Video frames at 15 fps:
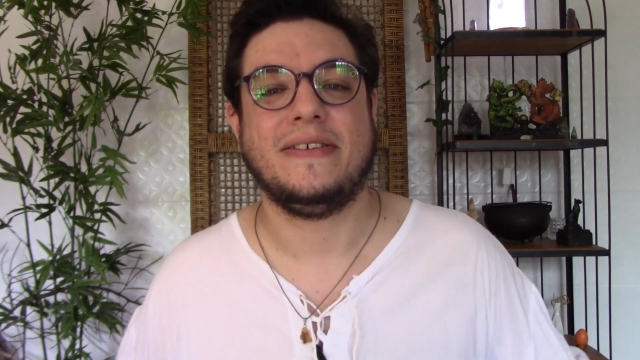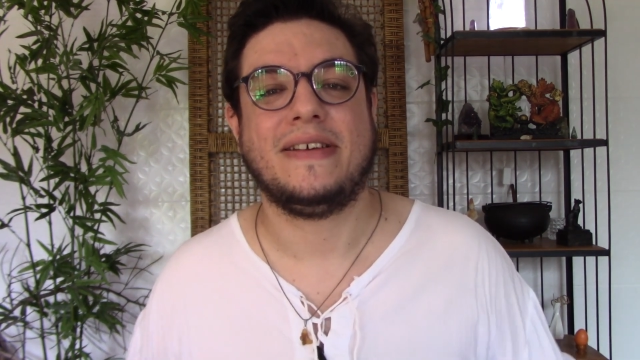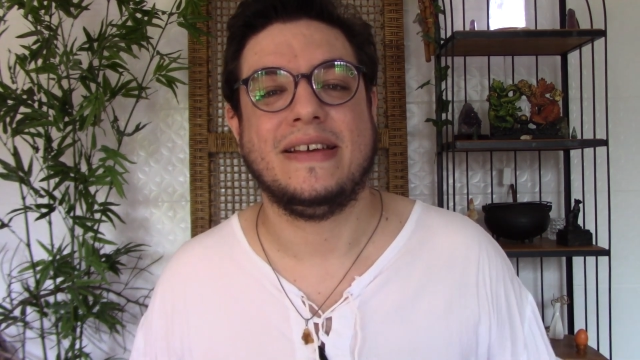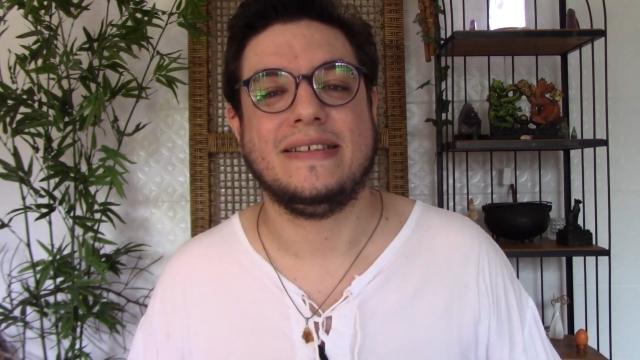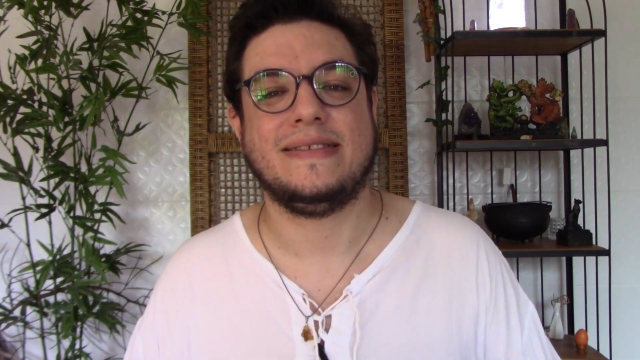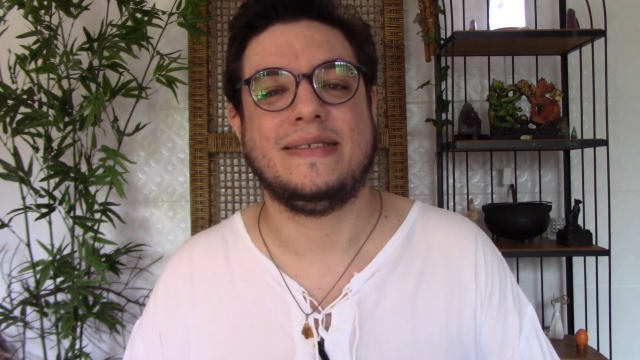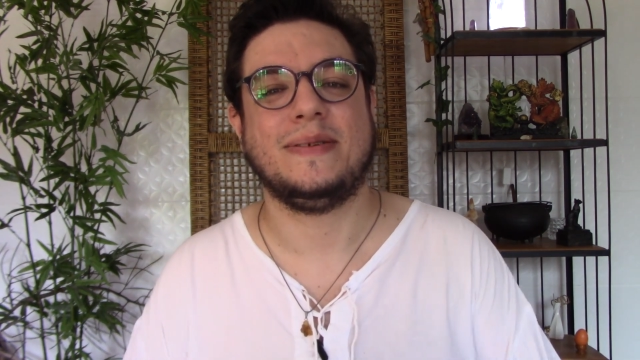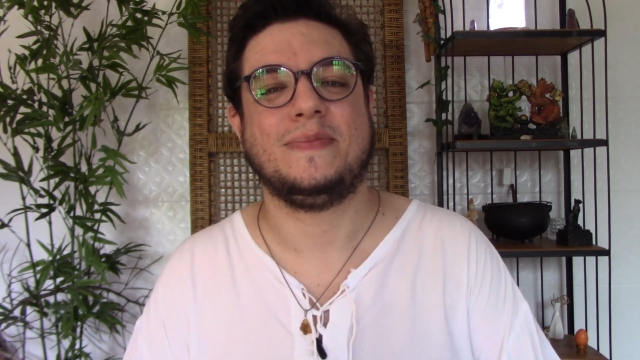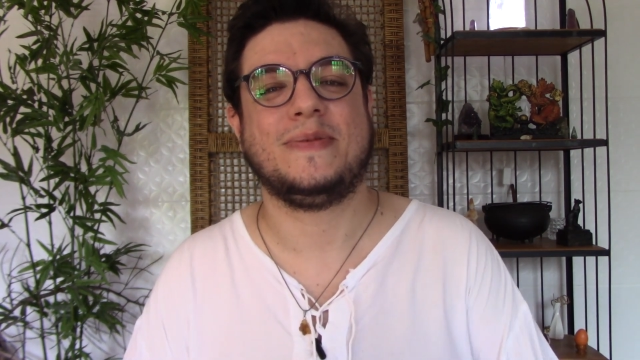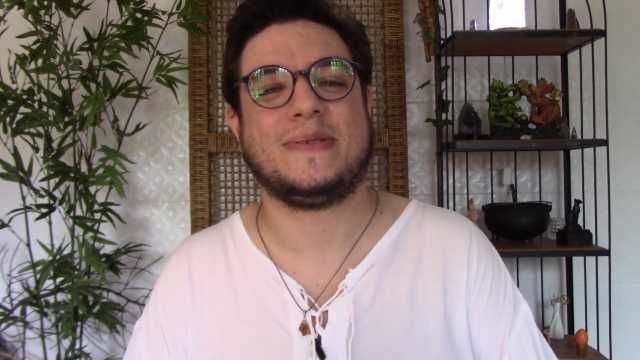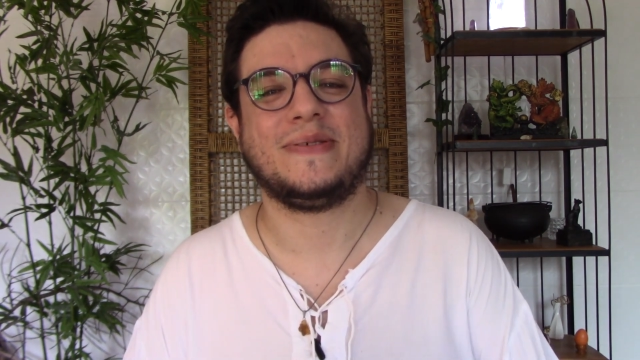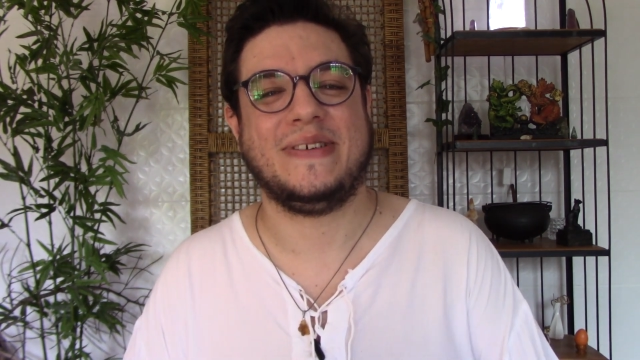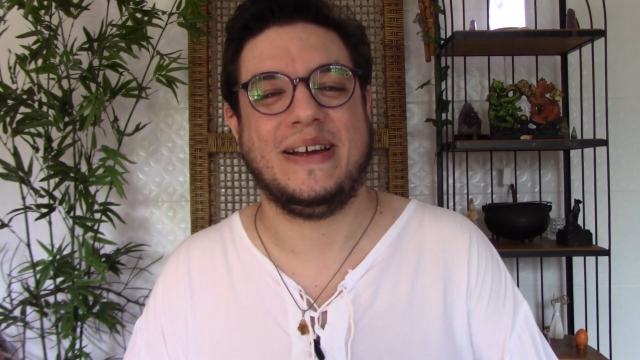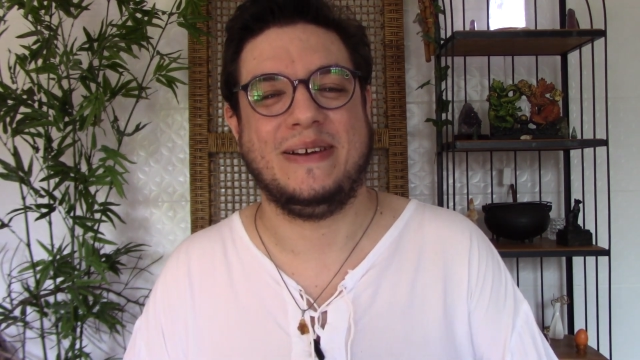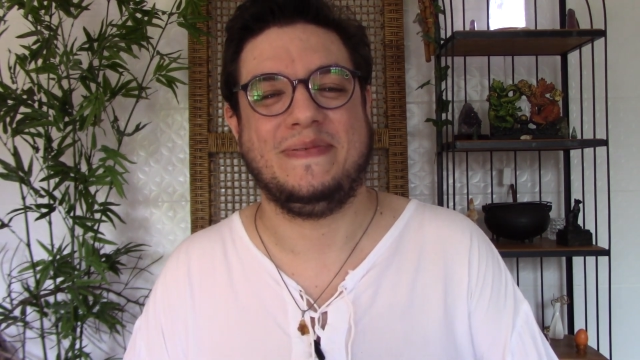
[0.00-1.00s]
can
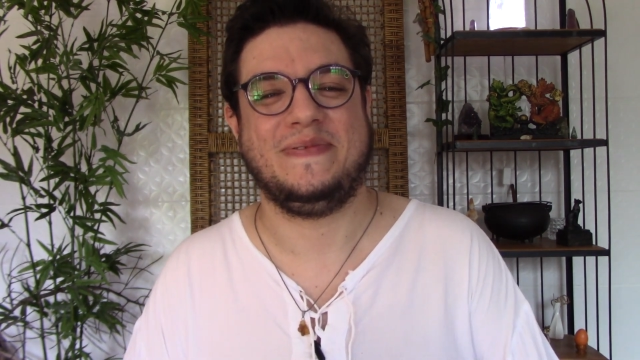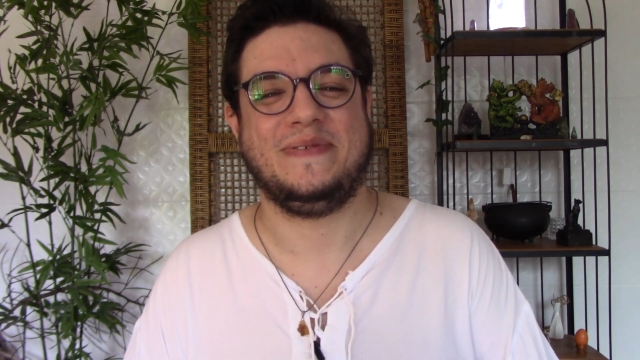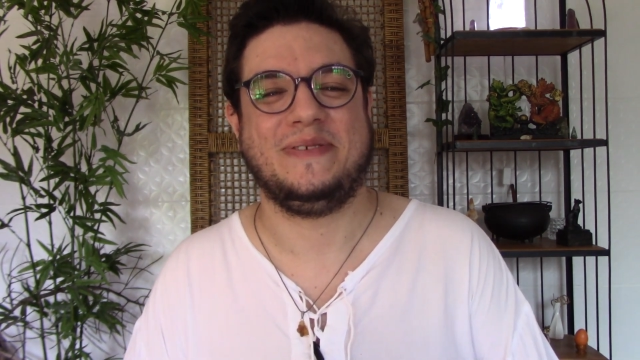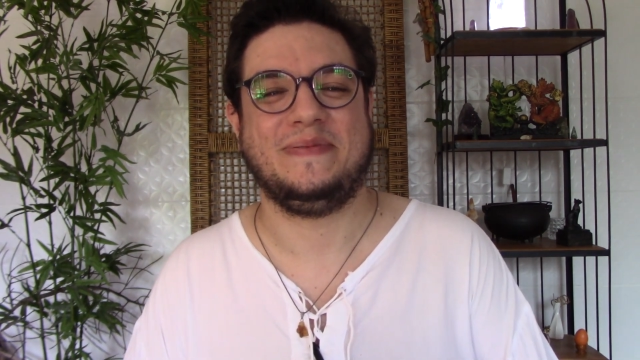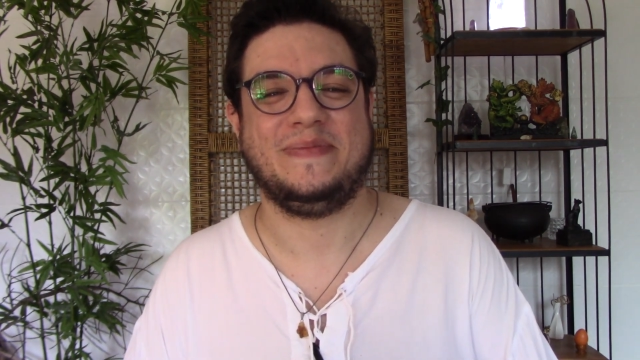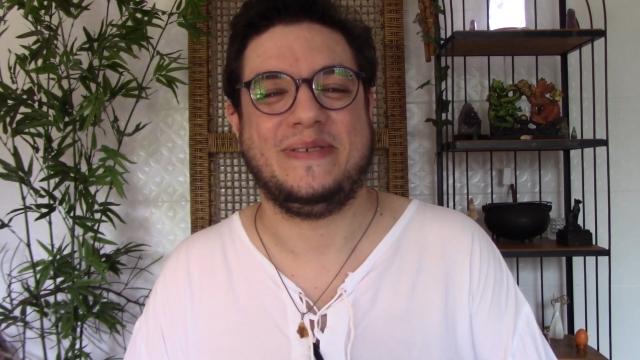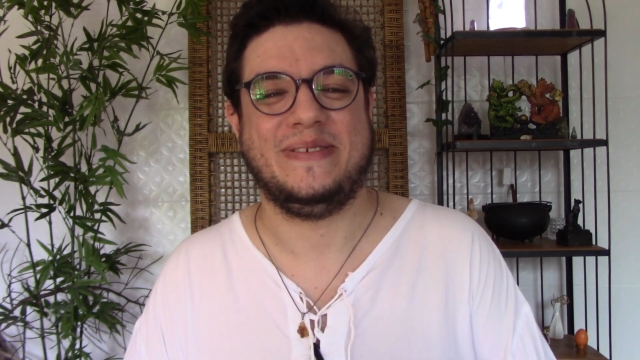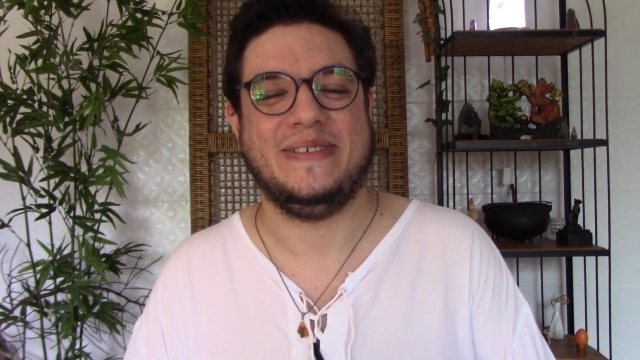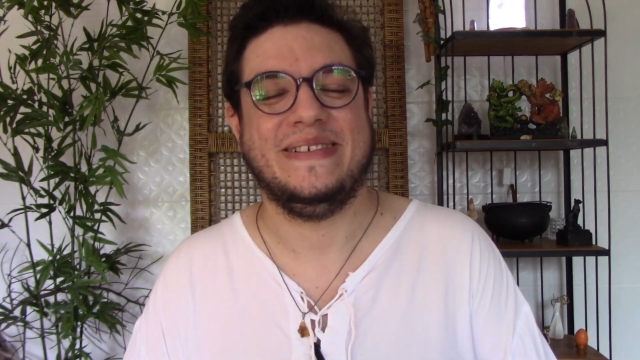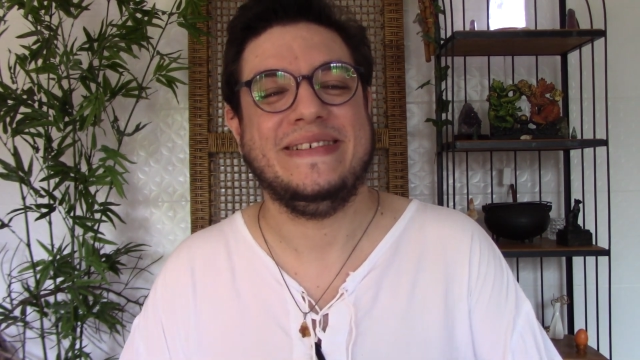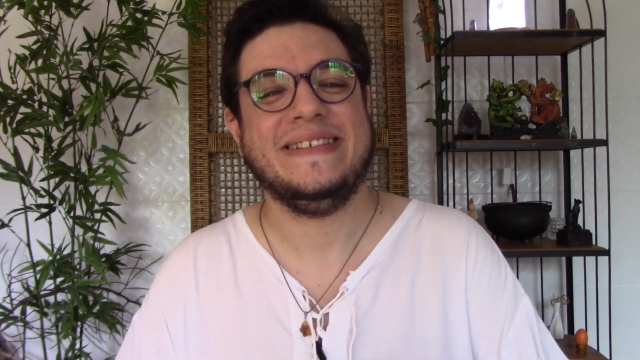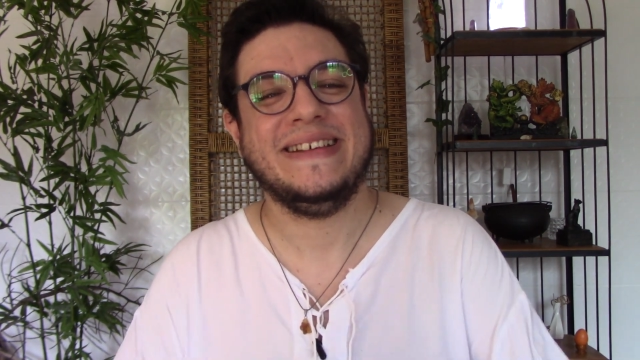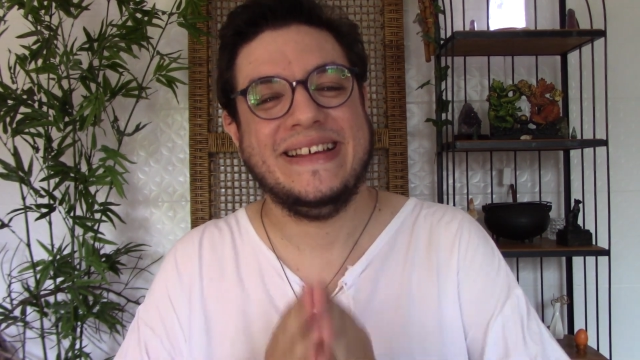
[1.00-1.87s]
subscribe for more.